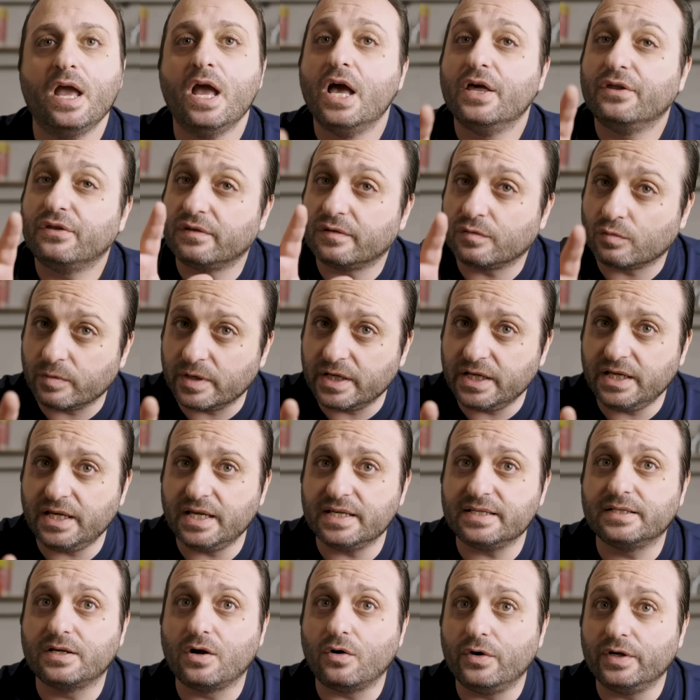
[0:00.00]
Three
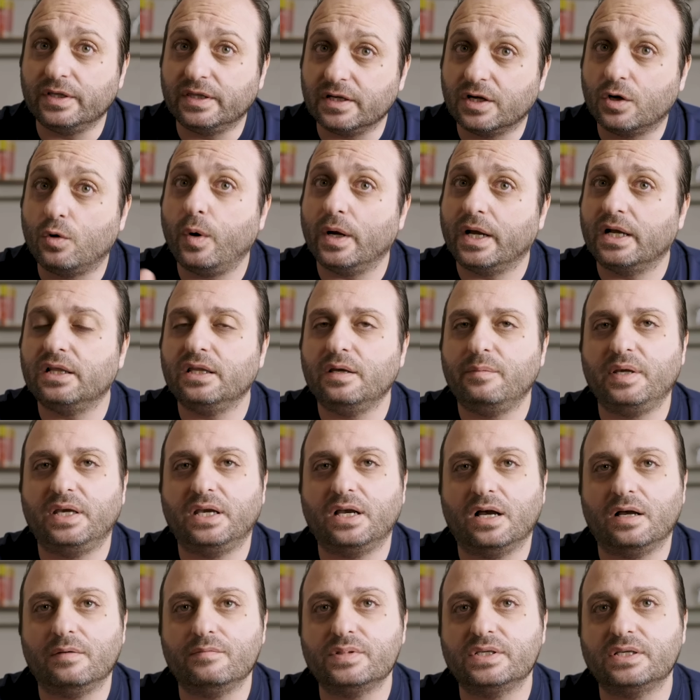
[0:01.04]
is going to quickly
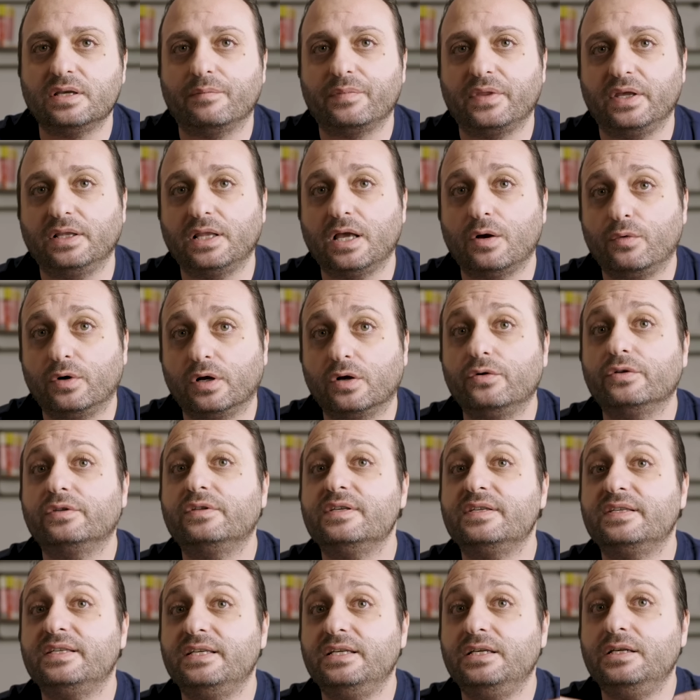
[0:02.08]
become something that we're going
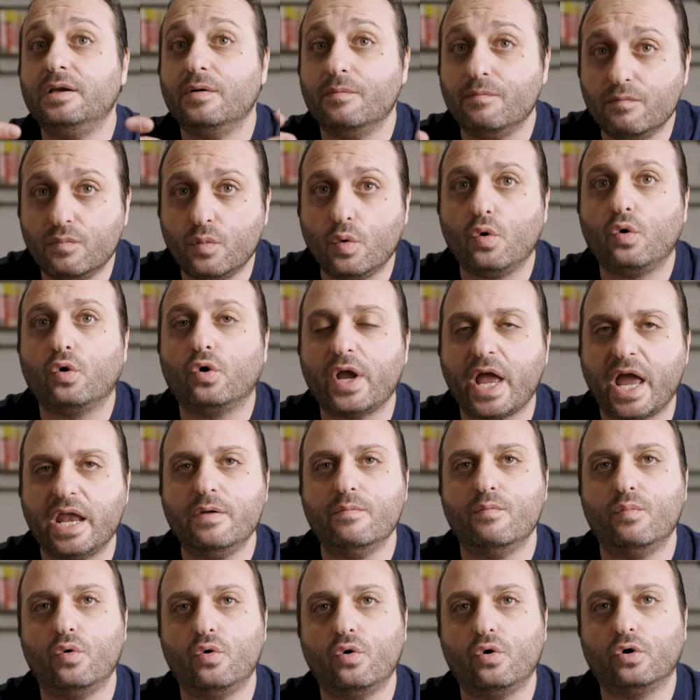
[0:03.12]
to see more and
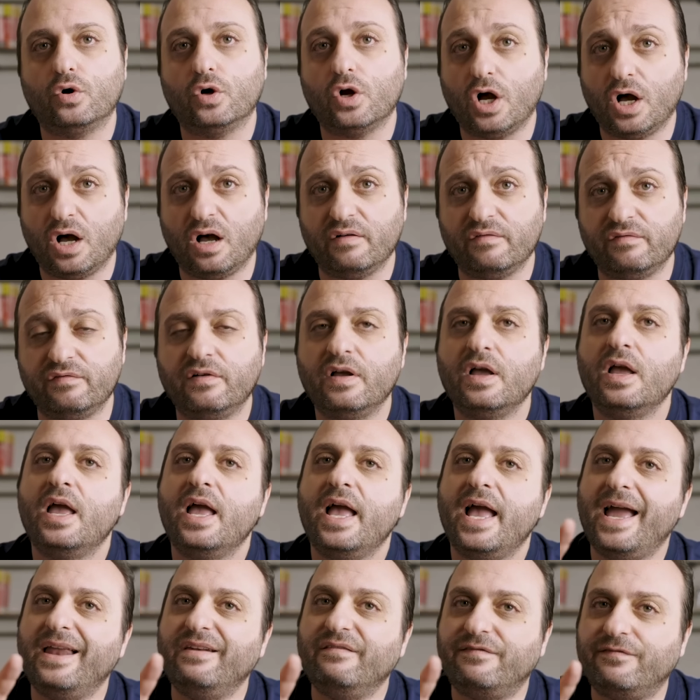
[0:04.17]
more of.
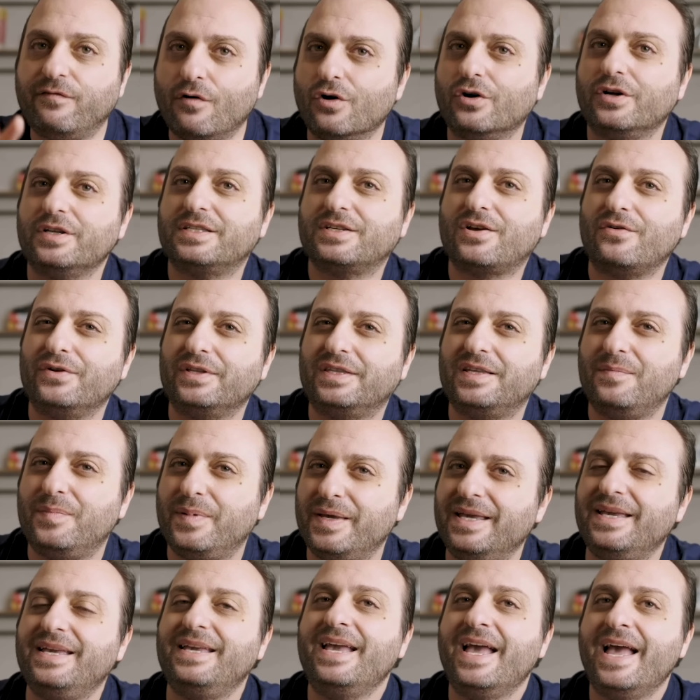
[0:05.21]
And four is going to
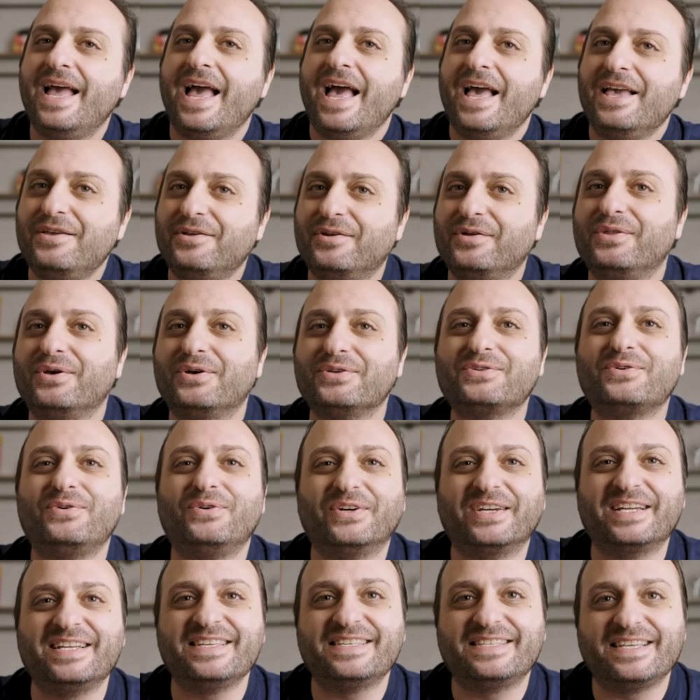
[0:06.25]
be, you know, those
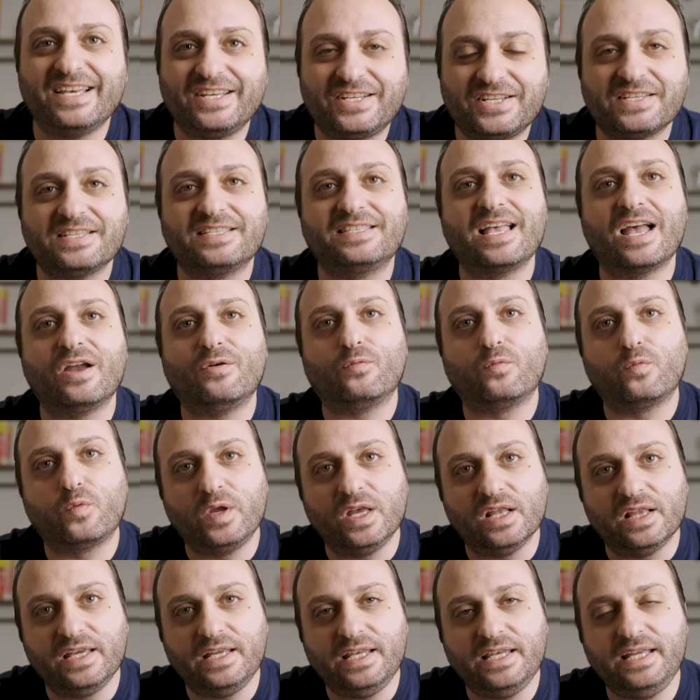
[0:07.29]
organizations that
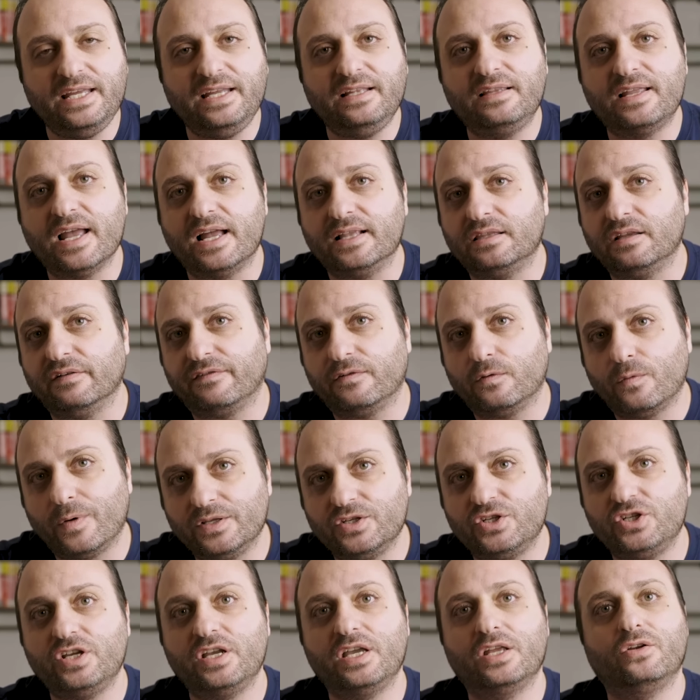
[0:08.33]
really need that
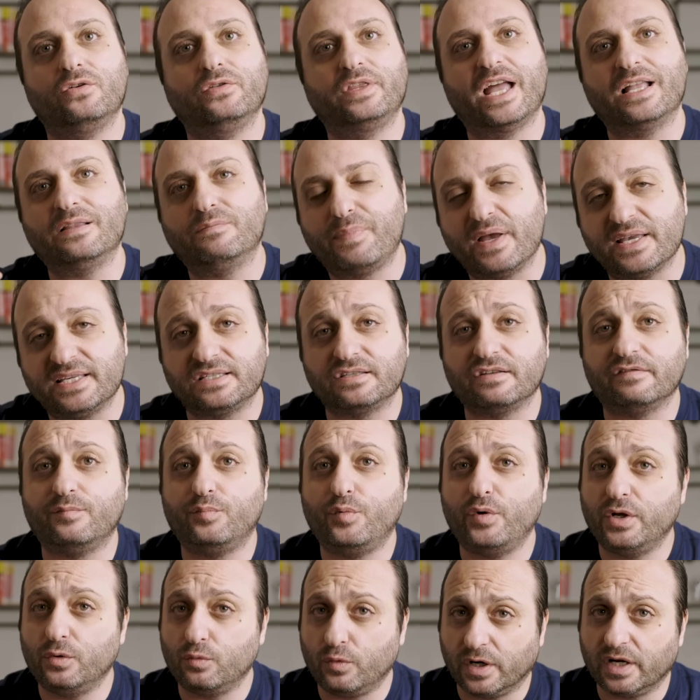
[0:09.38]
differentiator, that best of
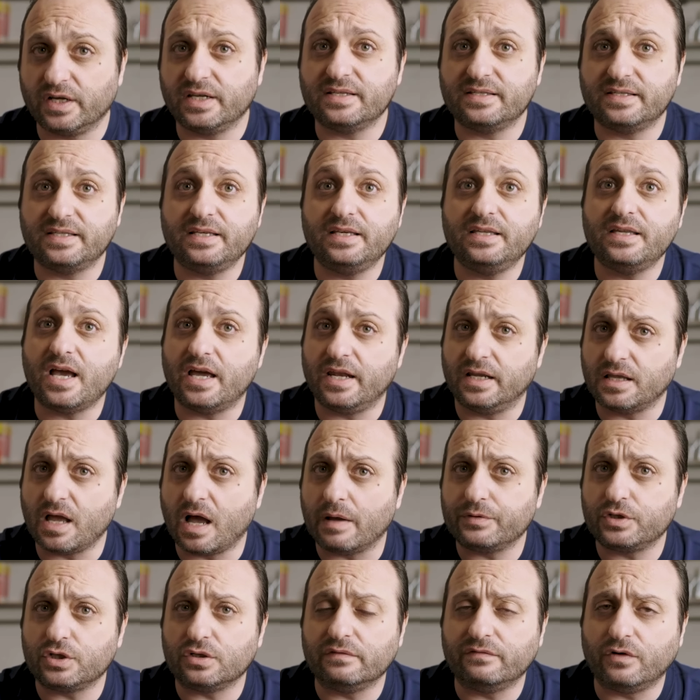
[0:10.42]
breed. We're going to see an
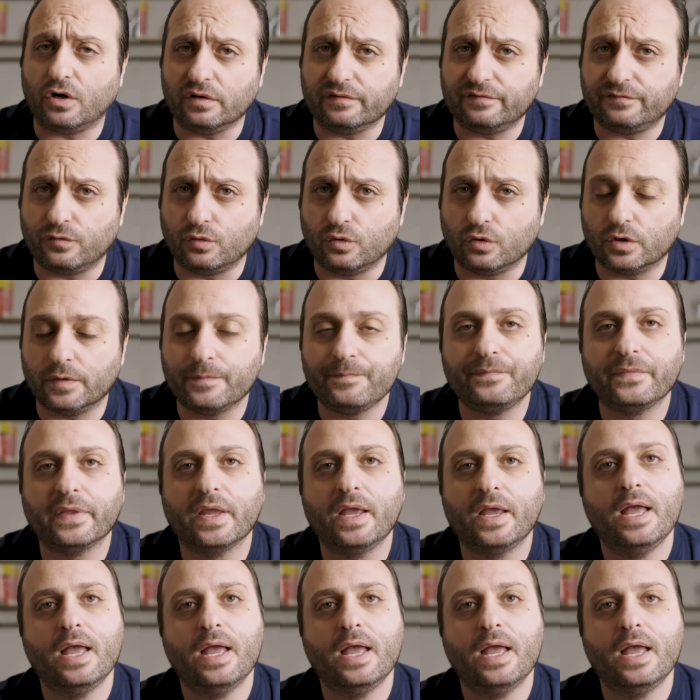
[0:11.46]
adoption of all four.